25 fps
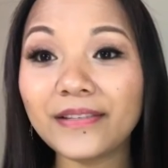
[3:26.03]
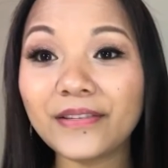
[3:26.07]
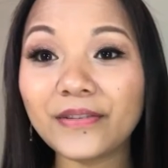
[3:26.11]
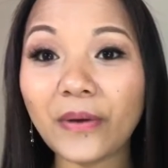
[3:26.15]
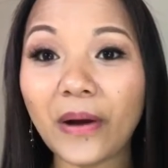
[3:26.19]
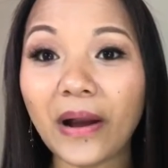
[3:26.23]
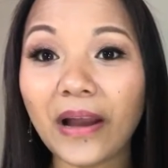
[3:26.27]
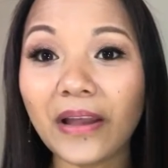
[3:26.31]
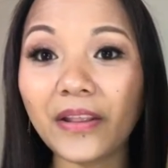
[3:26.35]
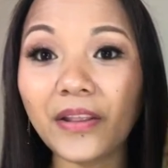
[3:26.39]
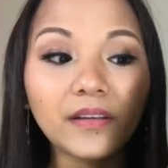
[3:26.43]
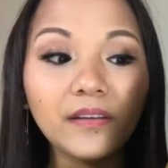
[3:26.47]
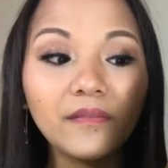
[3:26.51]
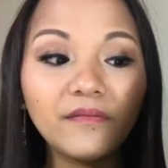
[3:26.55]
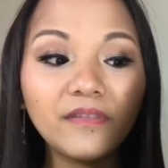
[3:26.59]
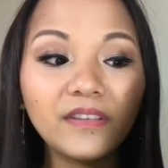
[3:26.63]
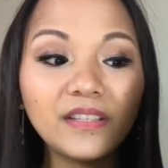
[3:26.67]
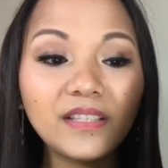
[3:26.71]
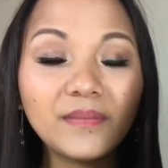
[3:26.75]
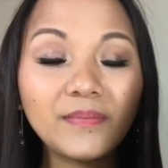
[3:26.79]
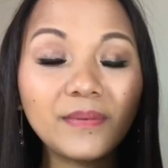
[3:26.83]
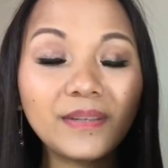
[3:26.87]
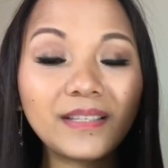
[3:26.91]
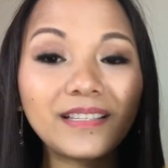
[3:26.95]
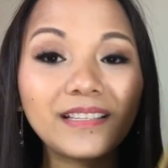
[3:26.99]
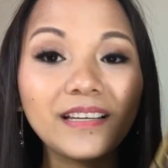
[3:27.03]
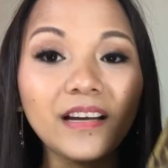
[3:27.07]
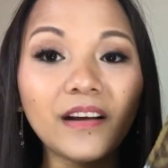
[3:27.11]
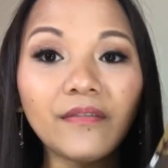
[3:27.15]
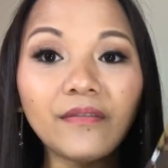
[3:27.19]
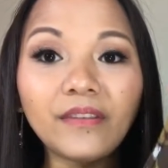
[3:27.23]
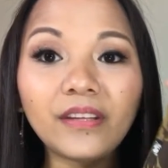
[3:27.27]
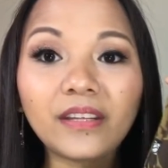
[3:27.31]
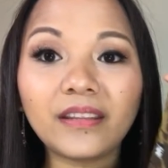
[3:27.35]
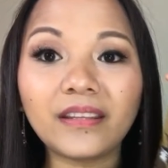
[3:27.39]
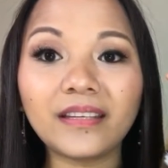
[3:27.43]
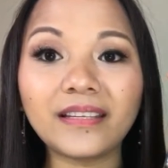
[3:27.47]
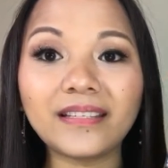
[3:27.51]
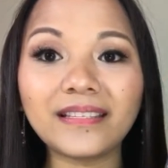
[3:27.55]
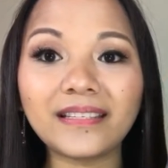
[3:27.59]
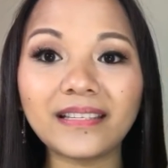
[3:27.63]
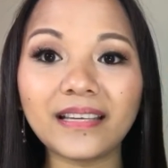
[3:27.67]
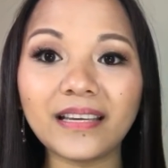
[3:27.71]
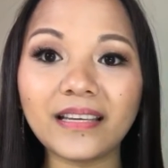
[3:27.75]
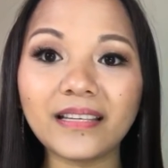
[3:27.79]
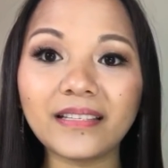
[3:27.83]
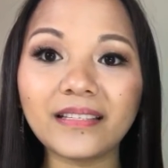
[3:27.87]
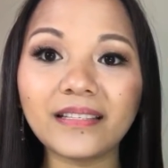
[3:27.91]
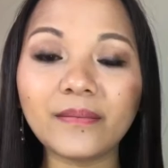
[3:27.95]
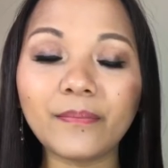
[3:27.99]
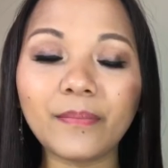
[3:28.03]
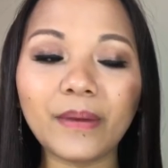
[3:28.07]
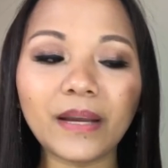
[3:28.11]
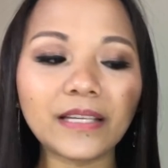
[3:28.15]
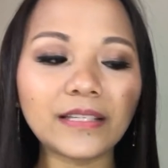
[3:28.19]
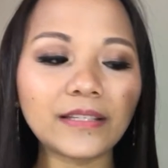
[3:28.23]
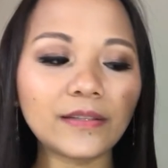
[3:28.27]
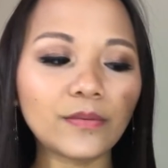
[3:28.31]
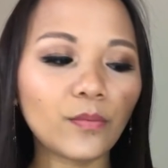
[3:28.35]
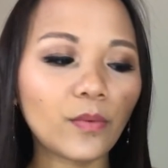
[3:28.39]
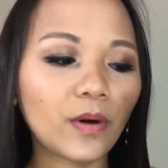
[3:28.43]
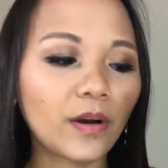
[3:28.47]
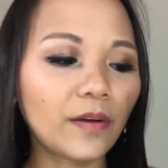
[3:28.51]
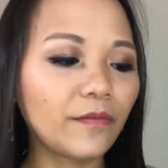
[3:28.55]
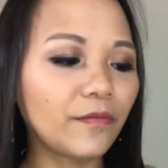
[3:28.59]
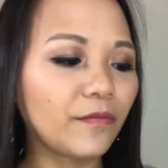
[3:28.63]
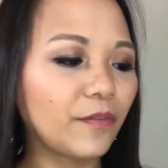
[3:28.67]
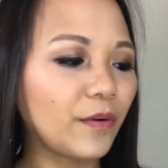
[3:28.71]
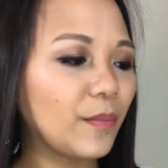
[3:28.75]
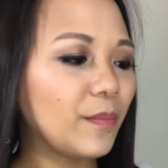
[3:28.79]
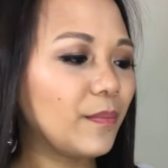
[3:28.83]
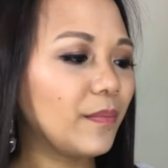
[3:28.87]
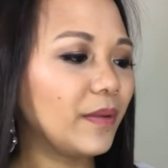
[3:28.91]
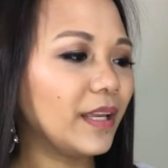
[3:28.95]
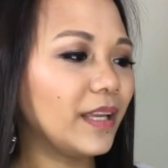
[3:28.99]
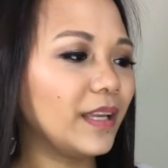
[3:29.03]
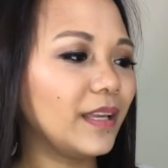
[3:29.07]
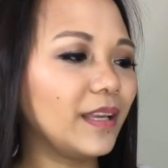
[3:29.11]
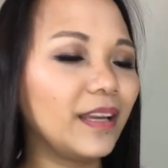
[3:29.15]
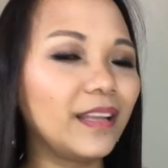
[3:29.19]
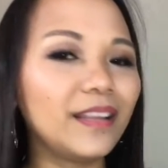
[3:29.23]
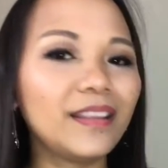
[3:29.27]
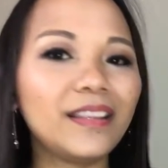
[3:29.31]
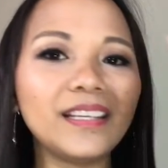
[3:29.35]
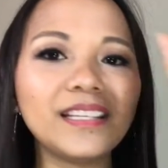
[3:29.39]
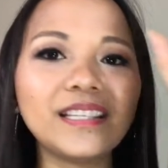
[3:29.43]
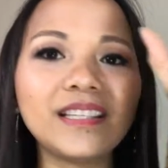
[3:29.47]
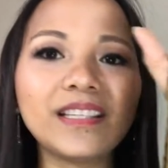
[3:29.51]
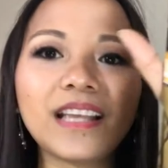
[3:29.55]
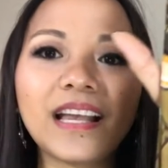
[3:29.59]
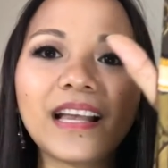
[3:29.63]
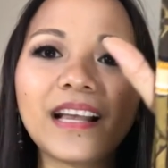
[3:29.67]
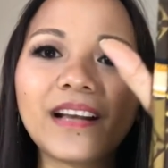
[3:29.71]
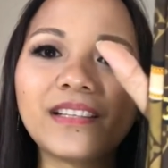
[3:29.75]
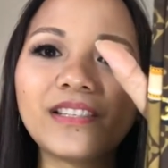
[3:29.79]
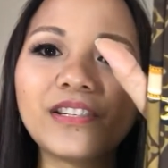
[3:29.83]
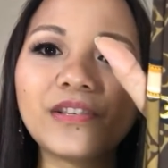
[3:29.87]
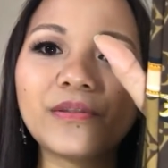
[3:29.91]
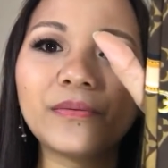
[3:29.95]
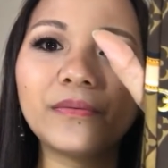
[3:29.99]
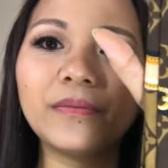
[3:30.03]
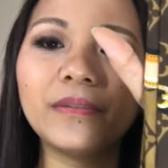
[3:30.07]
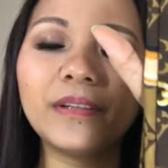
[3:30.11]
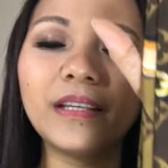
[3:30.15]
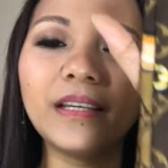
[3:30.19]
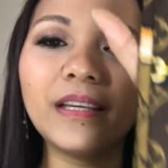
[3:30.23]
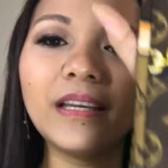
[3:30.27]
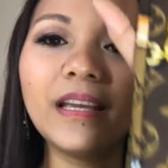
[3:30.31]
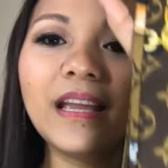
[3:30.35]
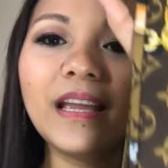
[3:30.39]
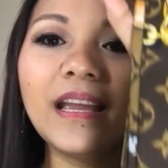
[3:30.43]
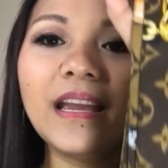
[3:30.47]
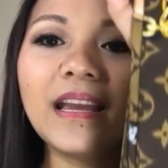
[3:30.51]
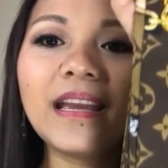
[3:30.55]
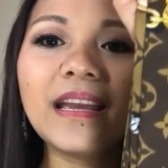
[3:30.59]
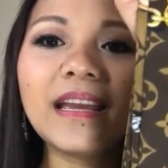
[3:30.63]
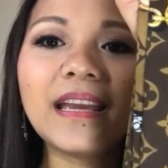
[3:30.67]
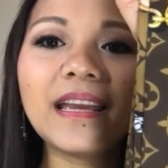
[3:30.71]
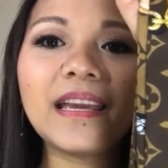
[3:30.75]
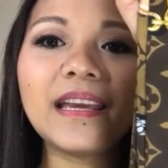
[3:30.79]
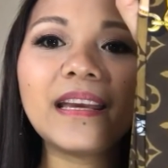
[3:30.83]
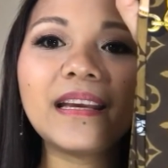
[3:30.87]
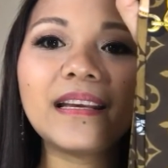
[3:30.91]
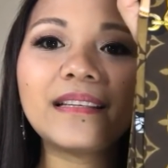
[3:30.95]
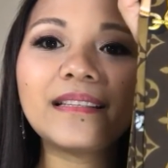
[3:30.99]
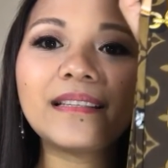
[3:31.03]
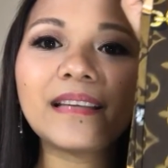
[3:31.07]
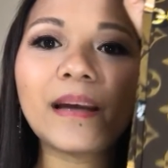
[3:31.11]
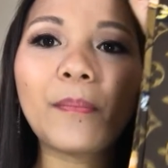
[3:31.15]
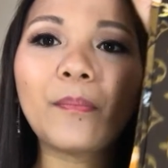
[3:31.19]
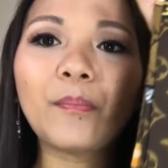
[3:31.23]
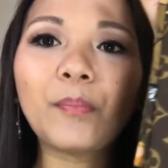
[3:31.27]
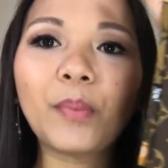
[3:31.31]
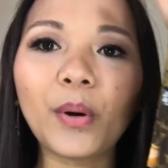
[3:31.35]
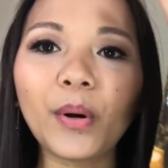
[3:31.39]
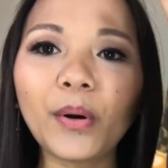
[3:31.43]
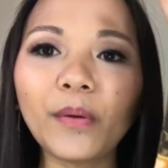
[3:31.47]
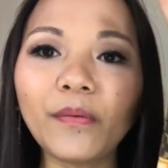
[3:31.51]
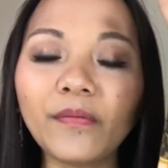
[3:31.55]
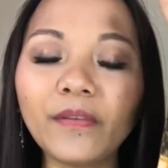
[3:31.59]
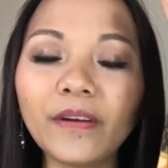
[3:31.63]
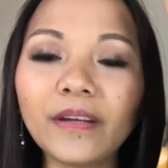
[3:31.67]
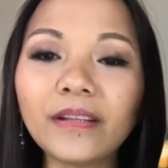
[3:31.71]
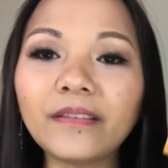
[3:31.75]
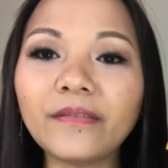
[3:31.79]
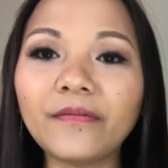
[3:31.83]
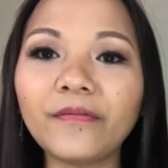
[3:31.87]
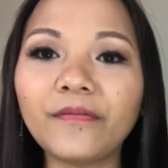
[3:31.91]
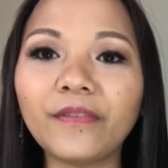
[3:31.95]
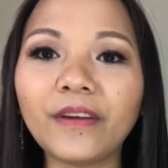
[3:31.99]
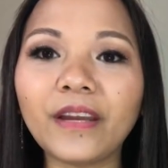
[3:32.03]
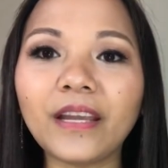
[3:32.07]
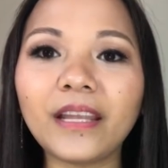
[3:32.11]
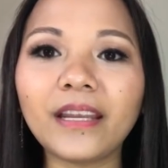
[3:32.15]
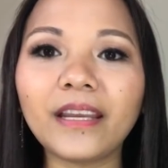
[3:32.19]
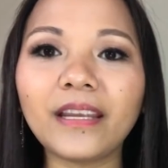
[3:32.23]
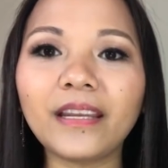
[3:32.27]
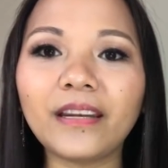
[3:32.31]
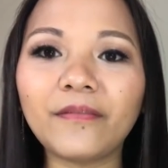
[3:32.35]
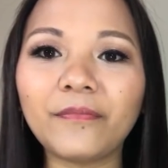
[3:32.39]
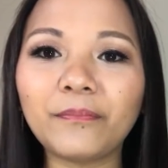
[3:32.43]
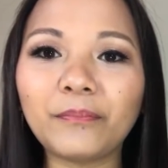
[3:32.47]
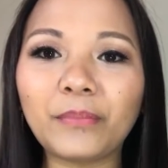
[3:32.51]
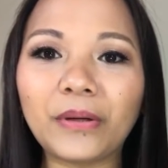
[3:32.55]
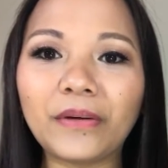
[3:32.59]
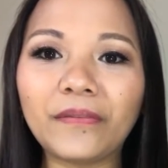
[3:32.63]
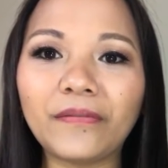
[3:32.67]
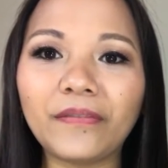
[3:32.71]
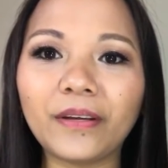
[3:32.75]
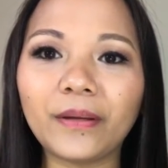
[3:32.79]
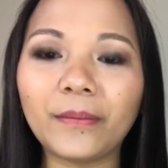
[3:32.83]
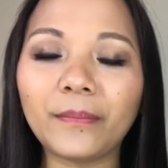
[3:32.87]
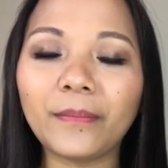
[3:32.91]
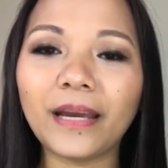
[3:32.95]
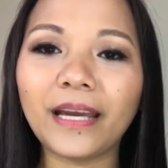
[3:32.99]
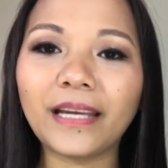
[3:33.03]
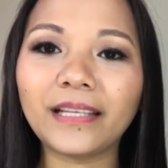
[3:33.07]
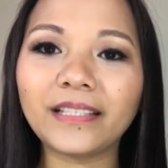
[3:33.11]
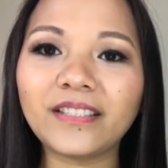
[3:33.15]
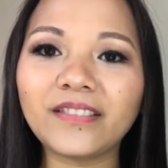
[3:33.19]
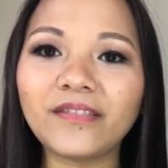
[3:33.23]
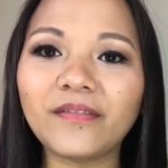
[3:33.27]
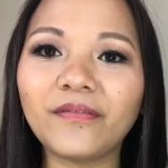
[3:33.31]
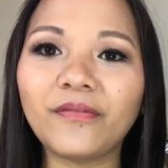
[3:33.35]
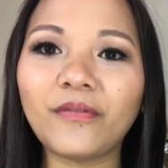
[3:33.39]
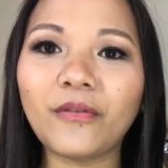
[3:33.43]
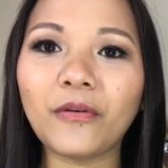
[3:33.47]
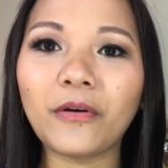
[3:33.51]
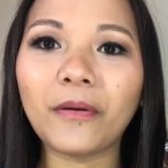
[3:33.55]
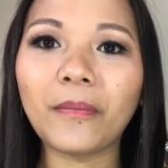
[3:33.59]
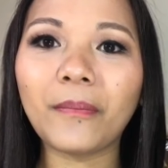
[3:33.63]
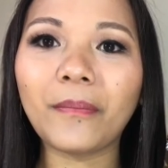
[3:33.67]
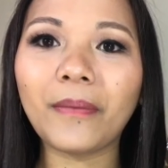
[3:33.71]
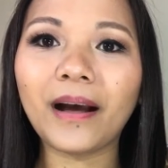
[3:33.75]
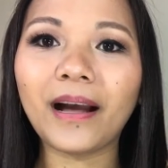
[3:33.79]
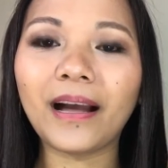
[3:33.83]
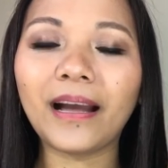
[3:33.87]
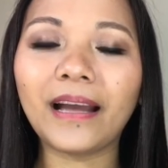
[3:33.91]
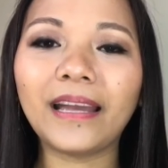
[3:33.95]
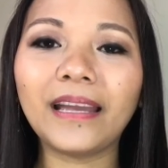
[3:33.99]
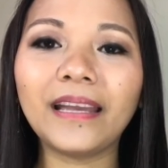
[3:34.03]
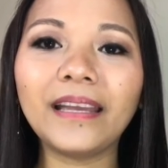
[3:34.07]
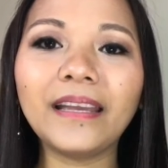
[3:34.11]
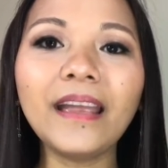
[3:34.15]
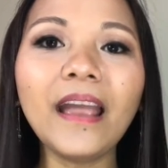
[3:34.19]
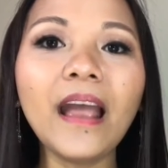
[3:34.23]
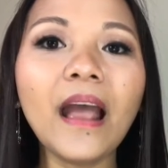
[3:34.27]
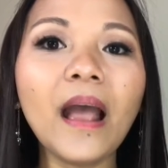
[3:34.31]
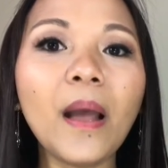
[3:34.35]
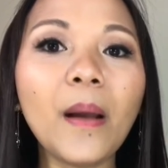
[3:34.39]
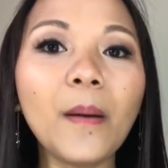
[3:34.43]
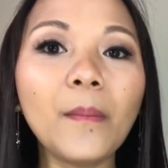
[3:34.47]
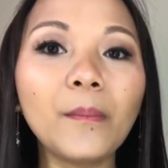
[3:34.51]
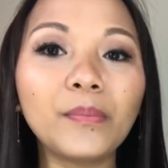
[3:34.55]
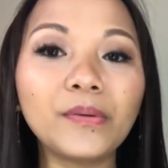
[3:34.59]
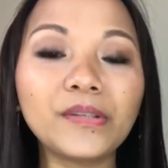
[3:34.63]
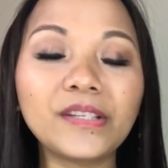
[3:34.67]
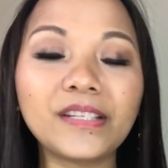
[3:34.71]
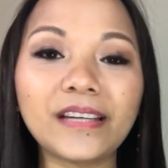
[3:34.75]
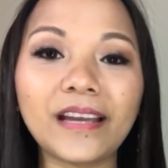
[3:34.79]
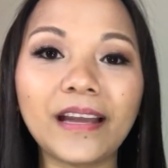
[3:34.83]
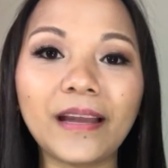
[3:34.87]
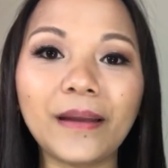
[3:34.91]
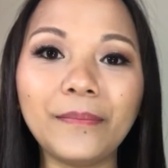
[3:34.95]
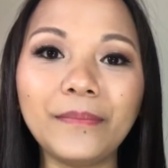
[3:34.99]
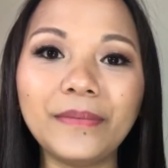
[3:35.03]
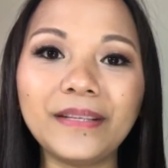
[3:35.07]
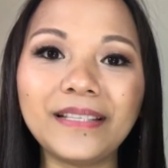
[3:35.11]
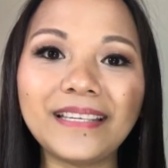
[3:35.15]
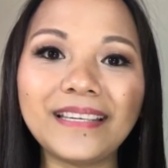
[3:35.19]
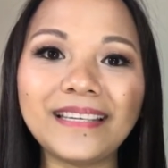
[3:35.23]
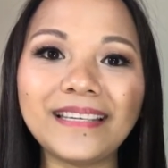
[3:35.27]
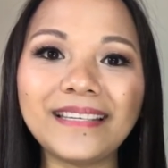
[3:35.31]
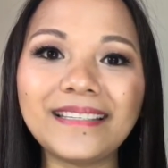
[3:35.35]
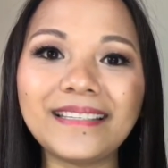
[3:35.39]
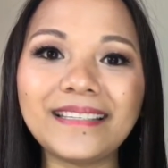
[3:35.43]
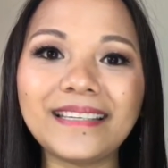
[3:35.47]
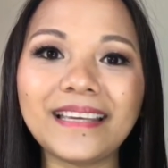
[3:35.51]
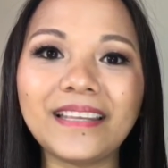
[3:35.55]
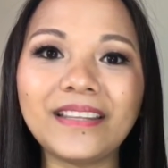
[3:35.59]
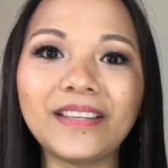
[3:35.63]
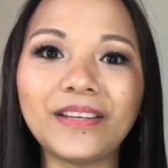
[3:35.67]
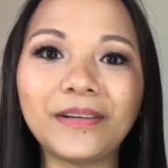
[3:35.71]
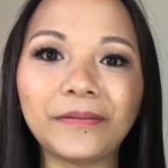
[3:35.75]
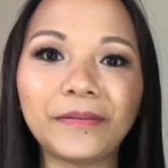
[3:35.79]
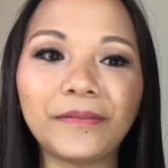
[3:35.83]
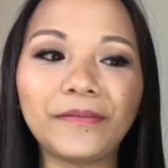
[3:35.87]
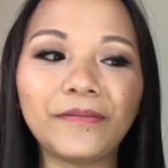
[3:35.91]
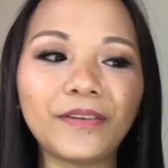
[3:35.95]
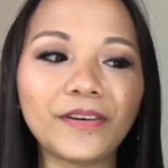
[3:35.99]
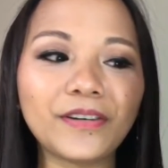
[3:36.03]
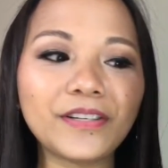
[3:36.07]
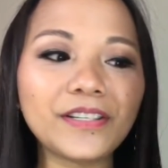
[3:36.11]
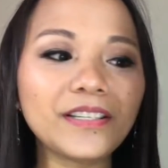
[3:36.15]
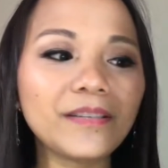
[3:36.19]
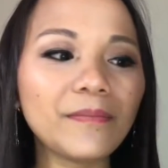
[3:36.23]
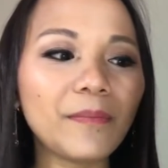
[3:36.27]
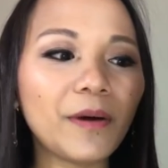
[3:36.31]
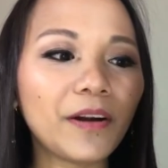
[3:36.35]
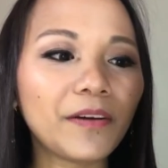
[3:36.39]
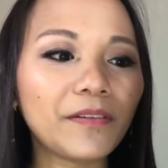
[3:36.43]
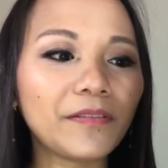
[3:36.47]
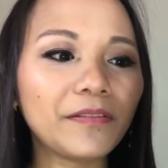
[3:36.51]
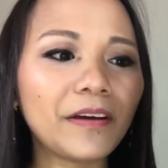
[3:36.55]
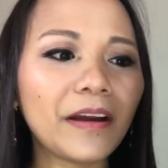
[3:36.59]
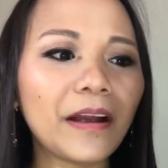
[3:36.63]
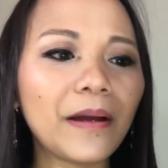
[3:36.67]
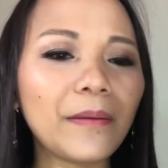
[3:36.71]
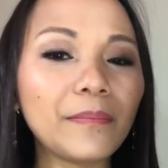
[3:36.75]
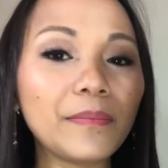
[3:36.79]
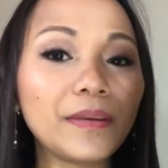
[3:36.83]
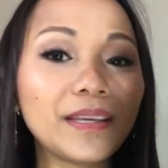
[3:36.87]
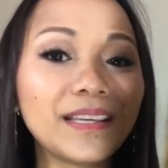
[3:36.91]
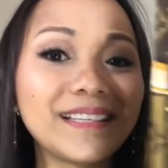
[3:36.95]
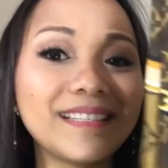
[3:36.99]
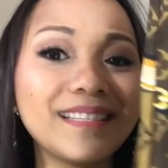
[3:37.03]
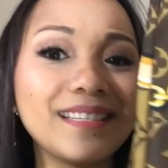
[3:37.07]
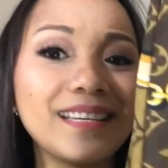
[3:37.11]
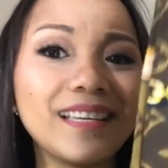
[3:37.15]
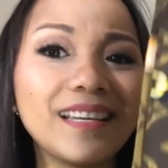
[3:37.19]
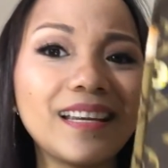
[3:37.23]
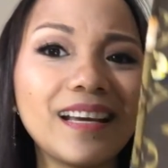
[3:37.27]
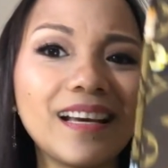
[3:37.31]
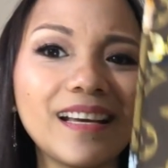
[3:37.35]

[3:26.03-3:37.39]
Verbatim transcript: So I convinced myself that this is the best one for me and this actually is a perfect fit and a perfect match for my Pochette Métis in the reverse monogram because it